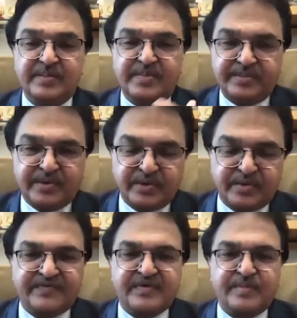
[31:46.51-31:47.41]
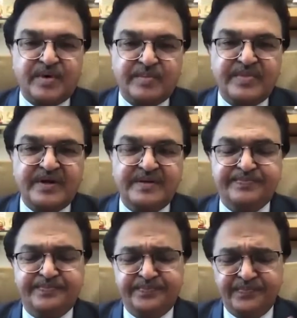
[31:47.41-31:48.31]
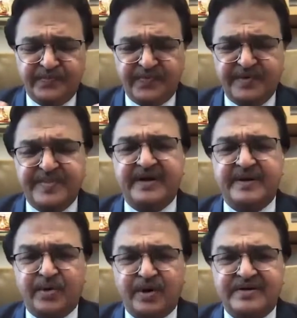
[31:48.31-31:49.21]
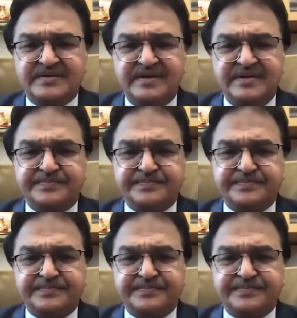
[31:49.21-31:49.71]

People who were from Bombay, we made a policy